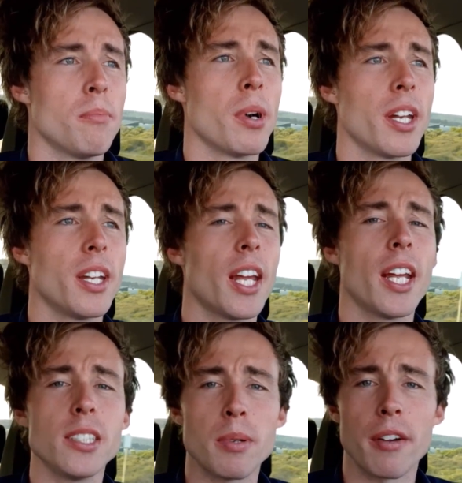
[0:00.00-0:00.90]
But
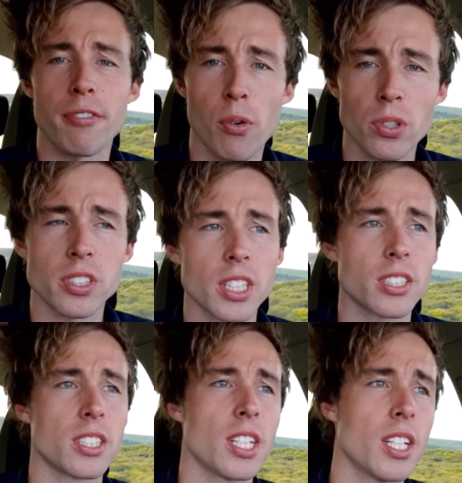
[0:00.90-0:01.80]
he's about
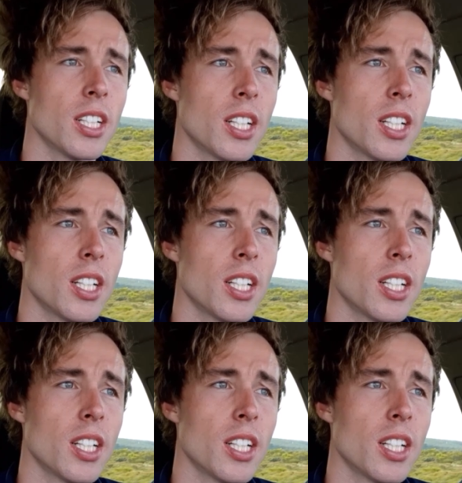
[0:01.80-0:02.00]
460,